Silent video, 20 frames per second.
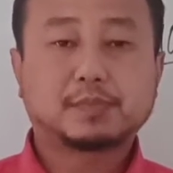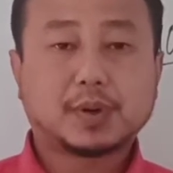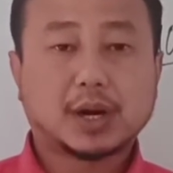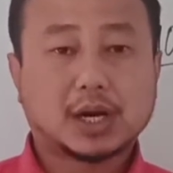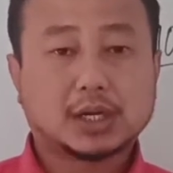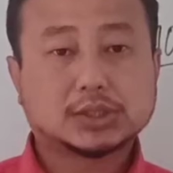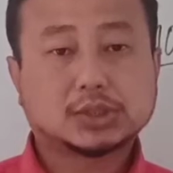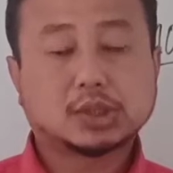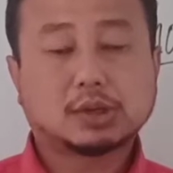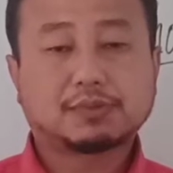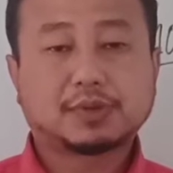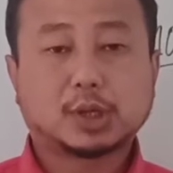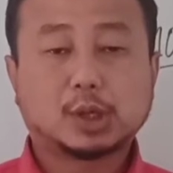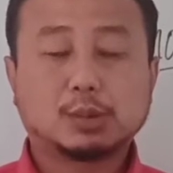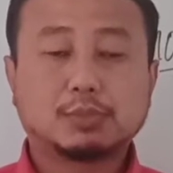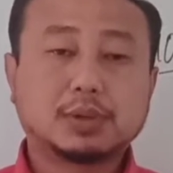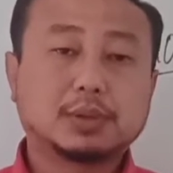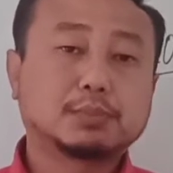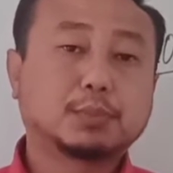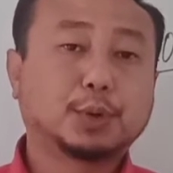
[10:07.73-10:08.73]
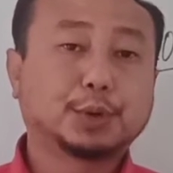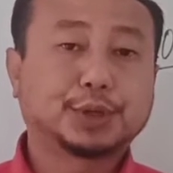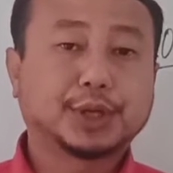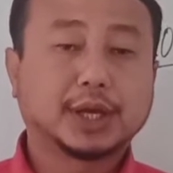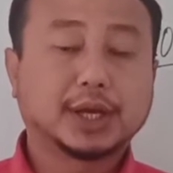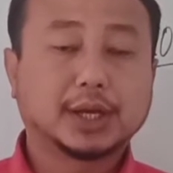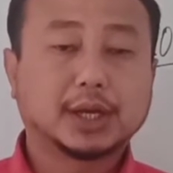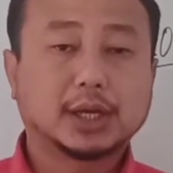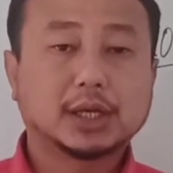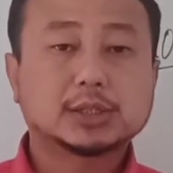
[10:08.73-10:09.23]
parts of the human
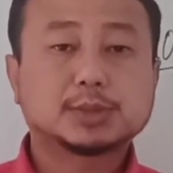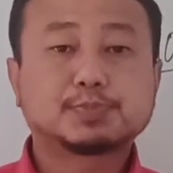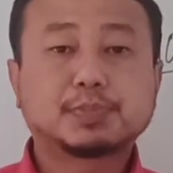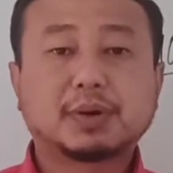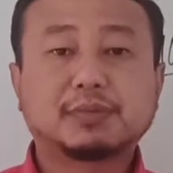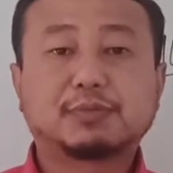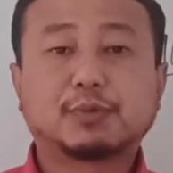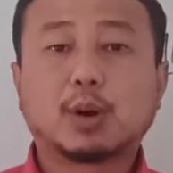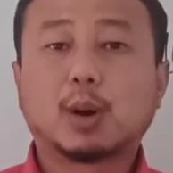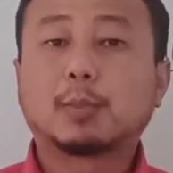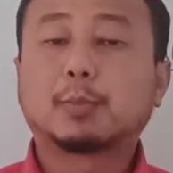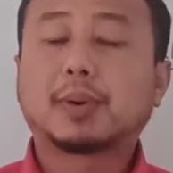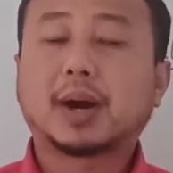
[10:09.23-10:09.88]
body is performed